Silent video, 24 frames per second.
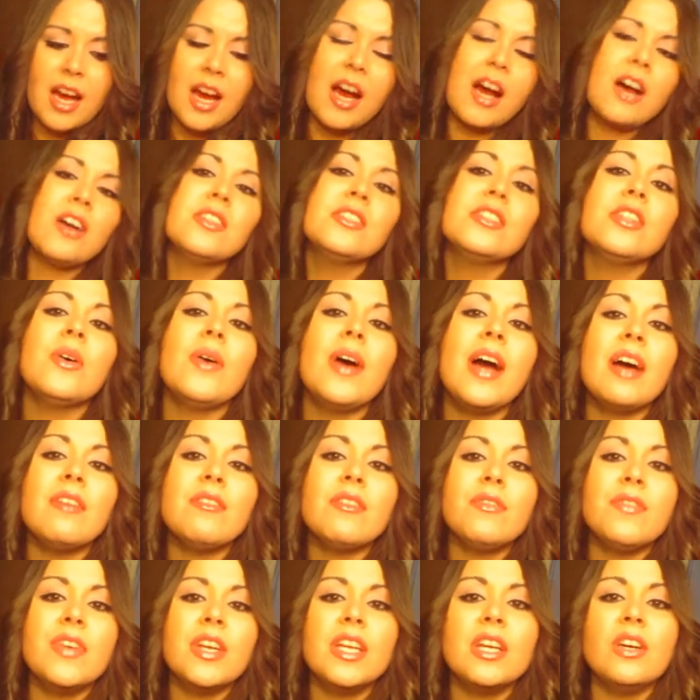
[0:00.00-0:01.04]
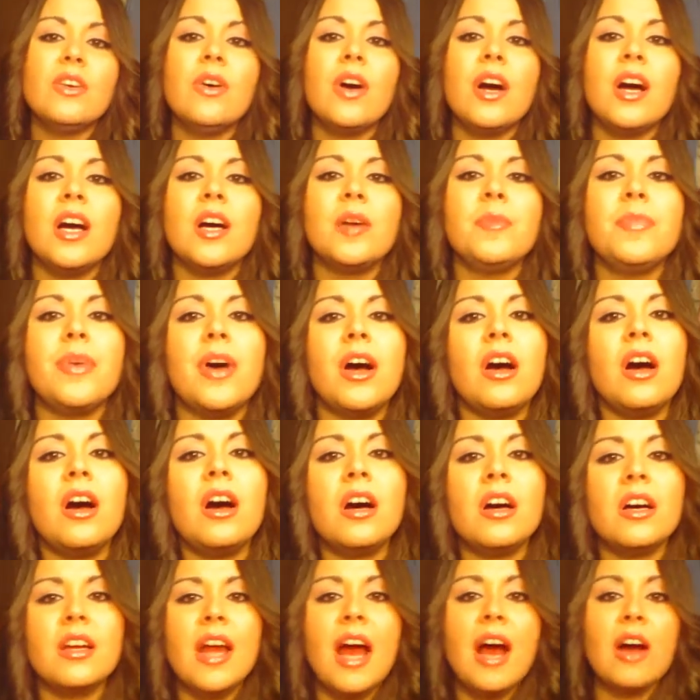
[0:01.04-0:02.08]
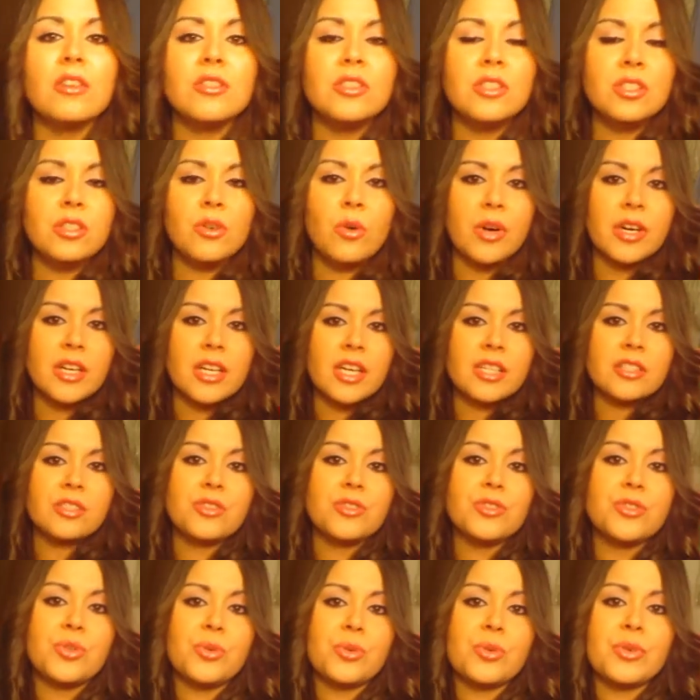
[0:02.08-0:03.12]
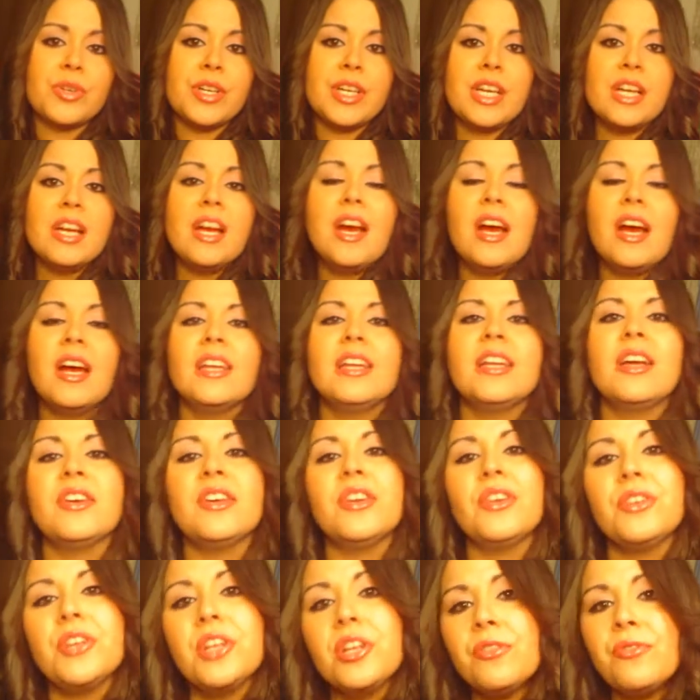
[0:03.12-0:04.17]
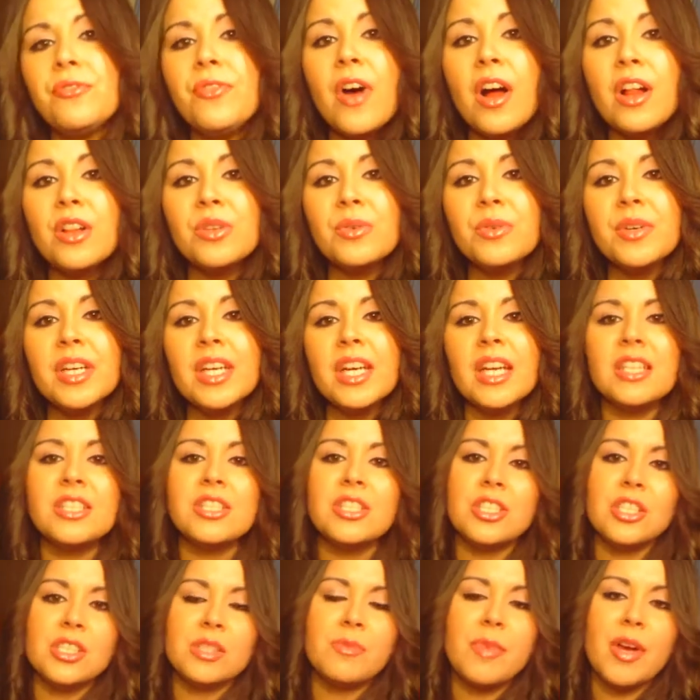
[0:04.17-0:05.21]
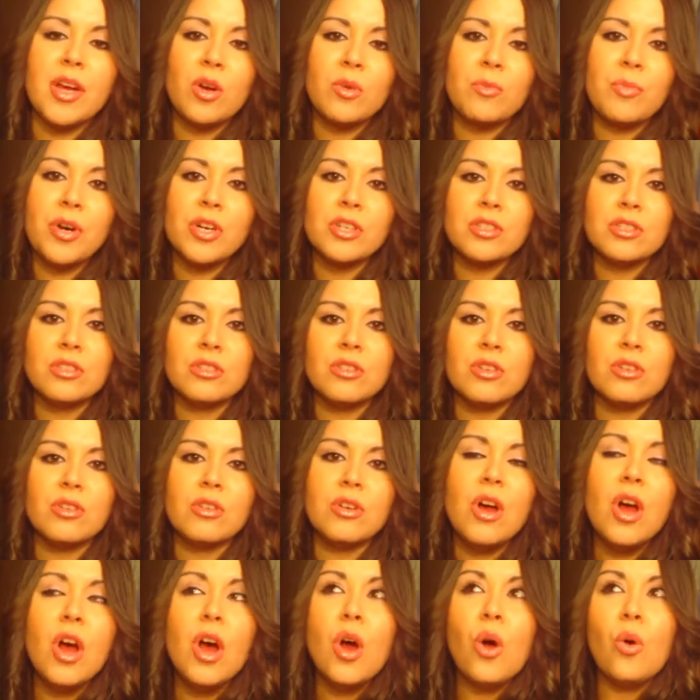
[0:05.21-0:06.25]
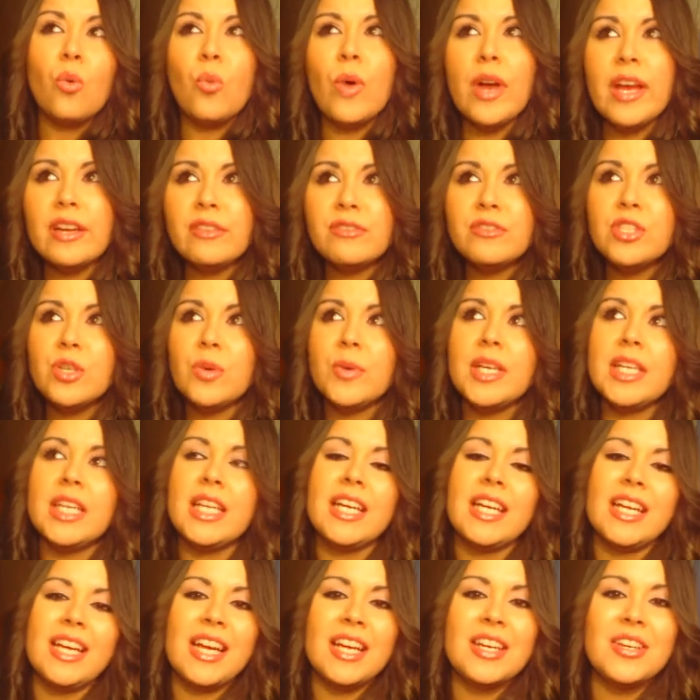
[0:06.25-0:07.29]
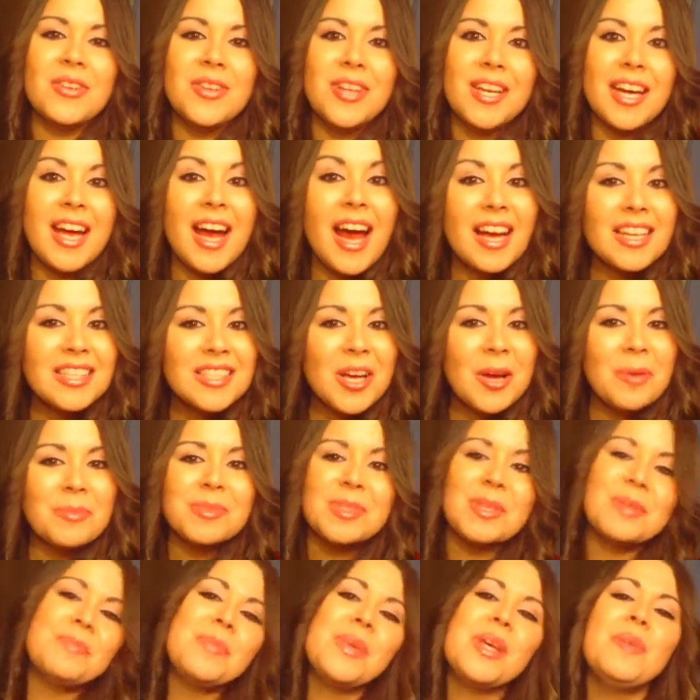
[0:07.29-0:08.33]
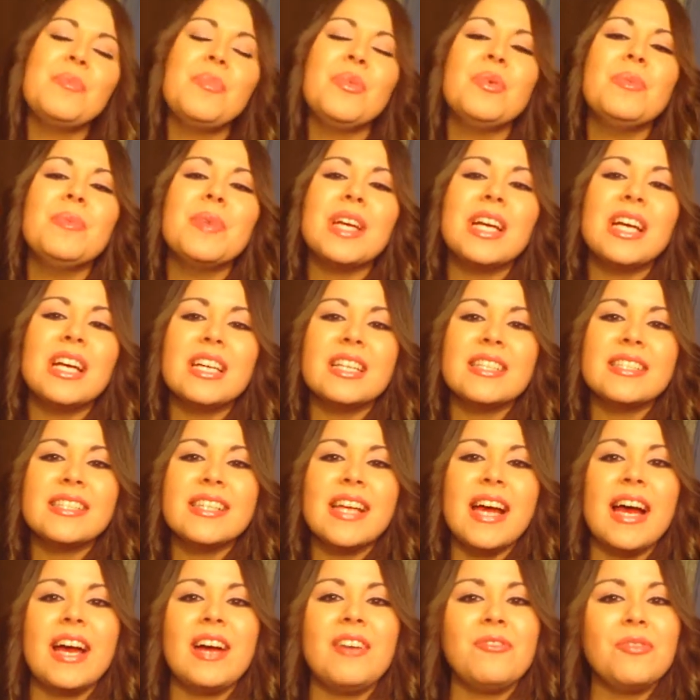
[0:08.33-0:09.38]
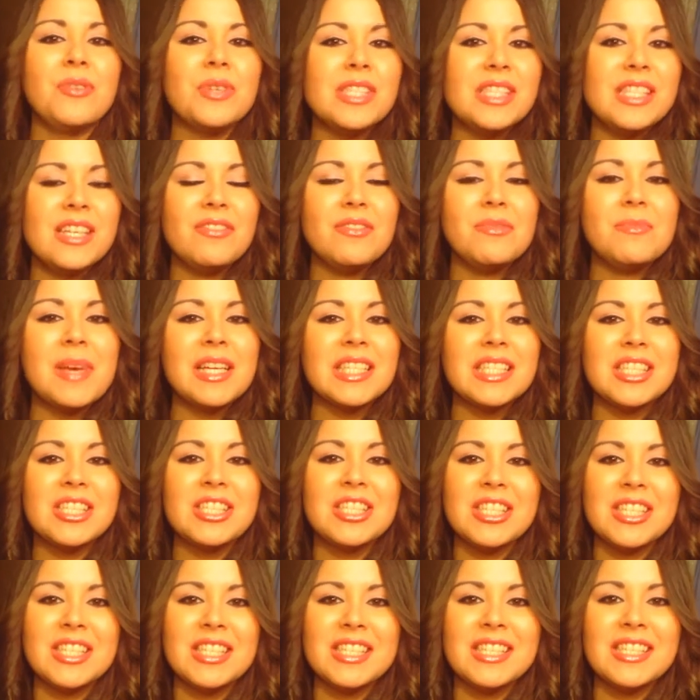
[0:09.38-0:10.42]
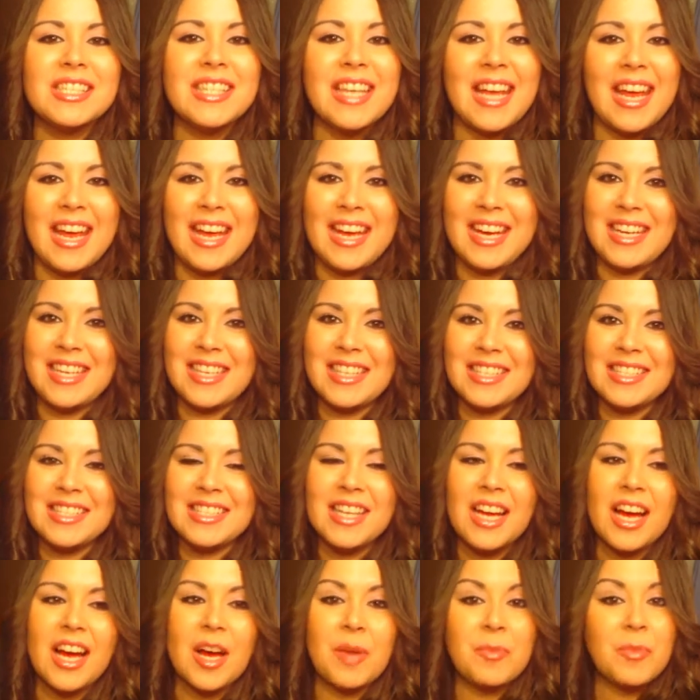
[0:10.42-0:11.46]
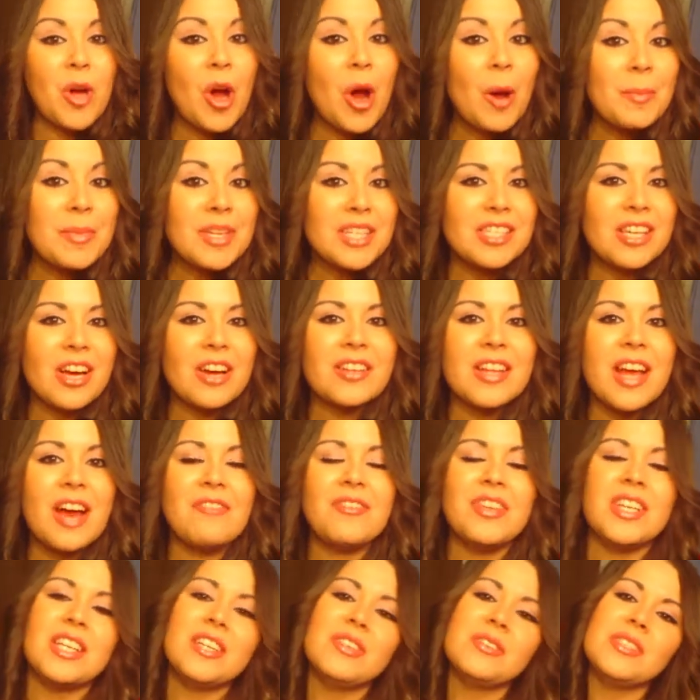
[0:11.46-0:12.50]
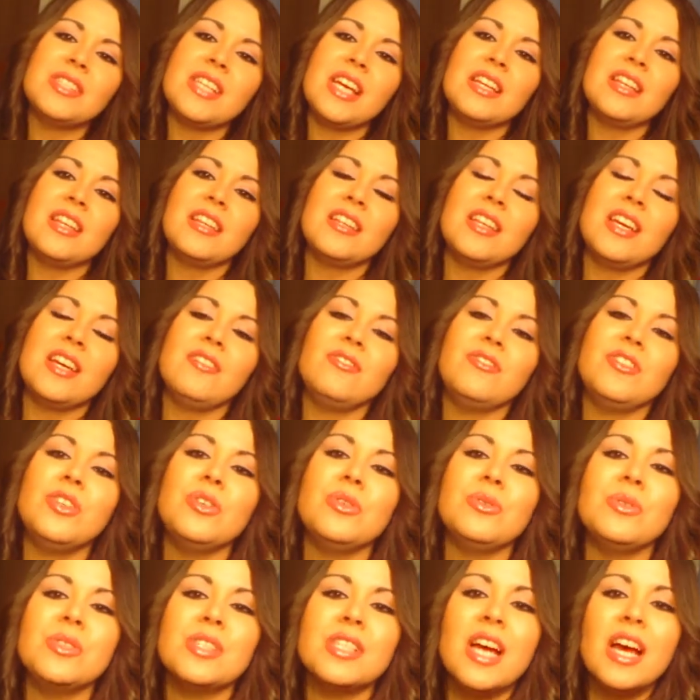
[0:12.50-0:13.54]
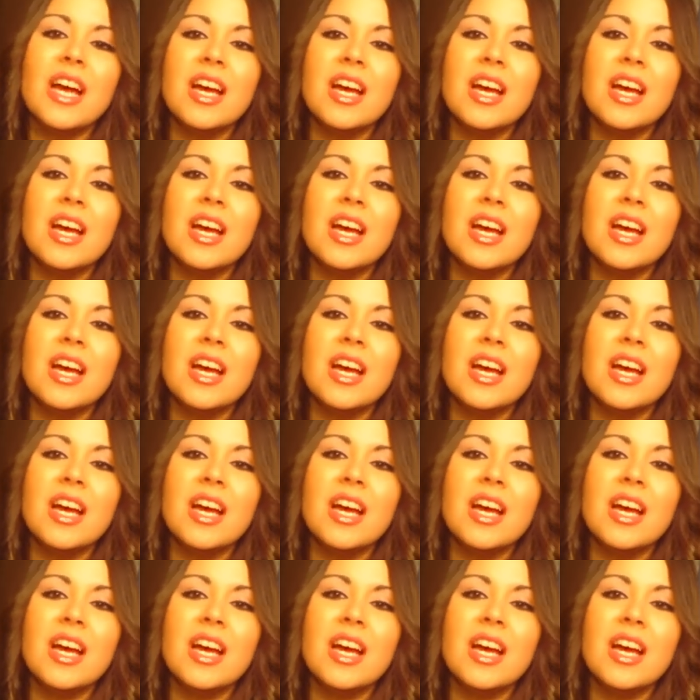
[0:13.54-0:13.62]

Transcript: Also, I have a video up on how to organize your jewelry. Now, you don't need to follow it. It's just my own personal way of doing it. And I know that it has helped some people because I have received messages and um, comments on that video saying that they've used